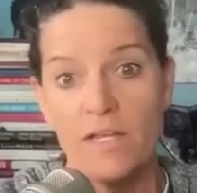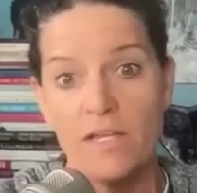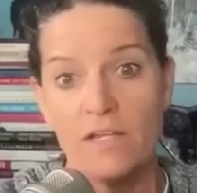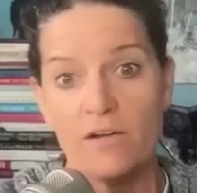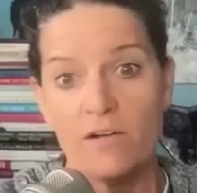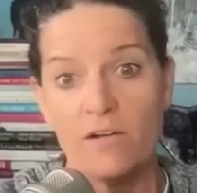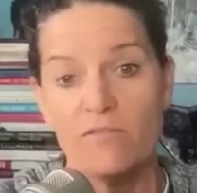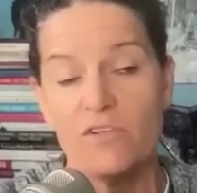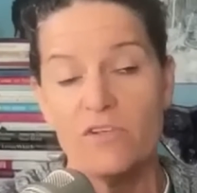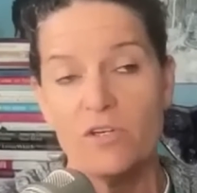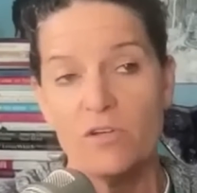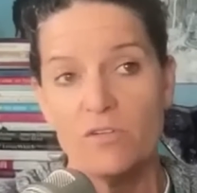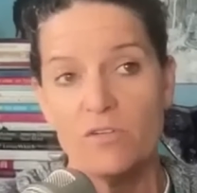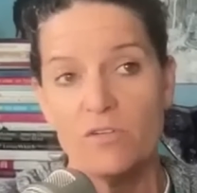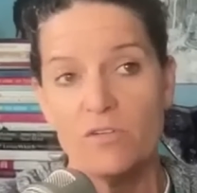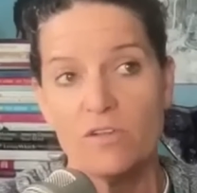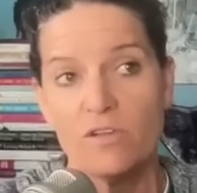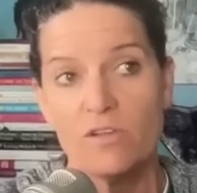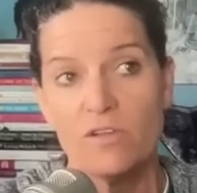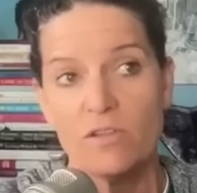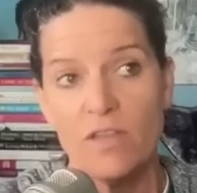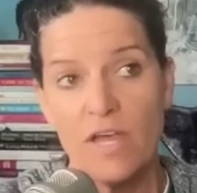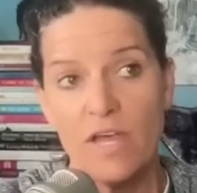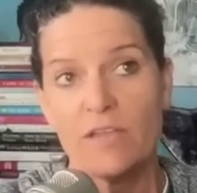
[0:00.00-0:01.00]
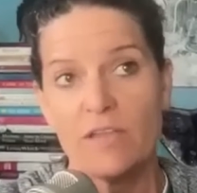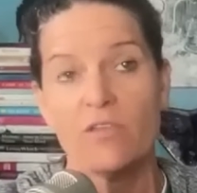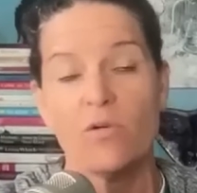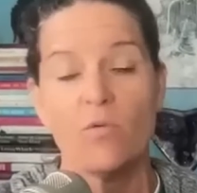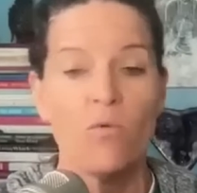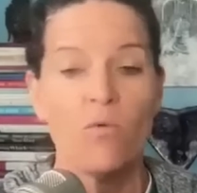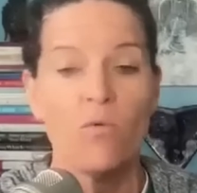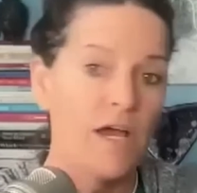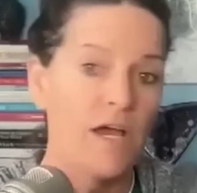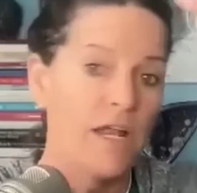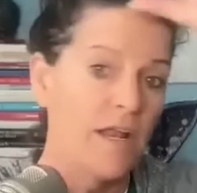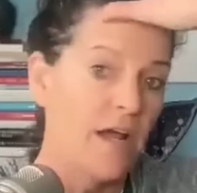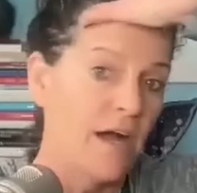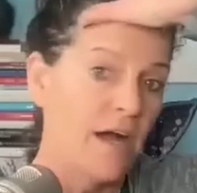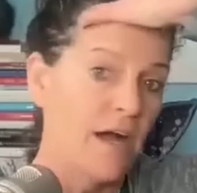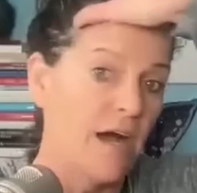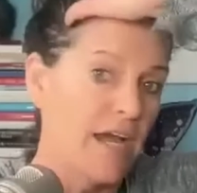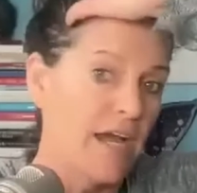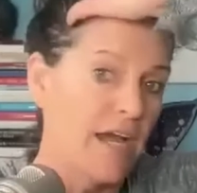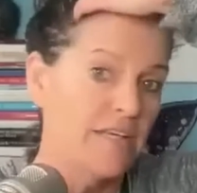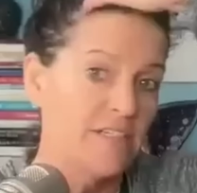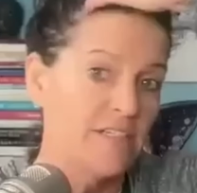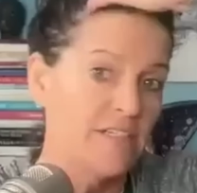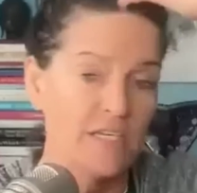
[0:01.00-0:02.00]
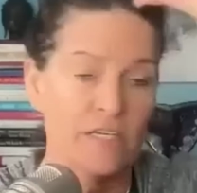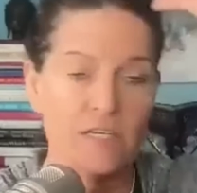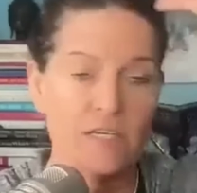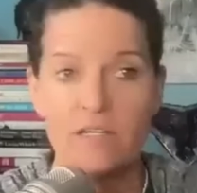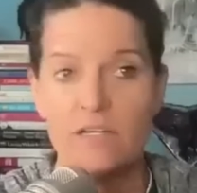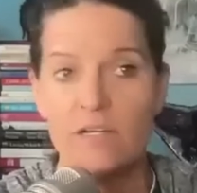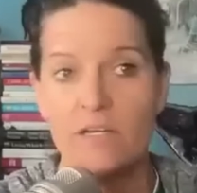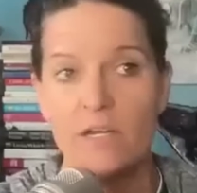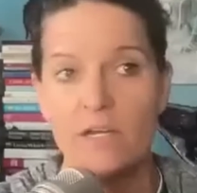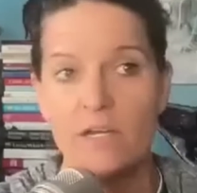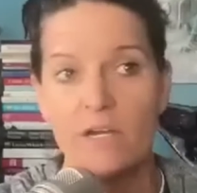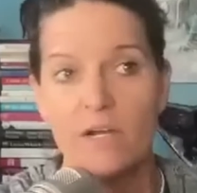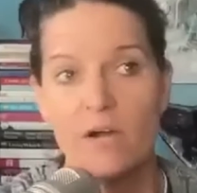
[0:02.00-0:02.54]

interviews like the one I did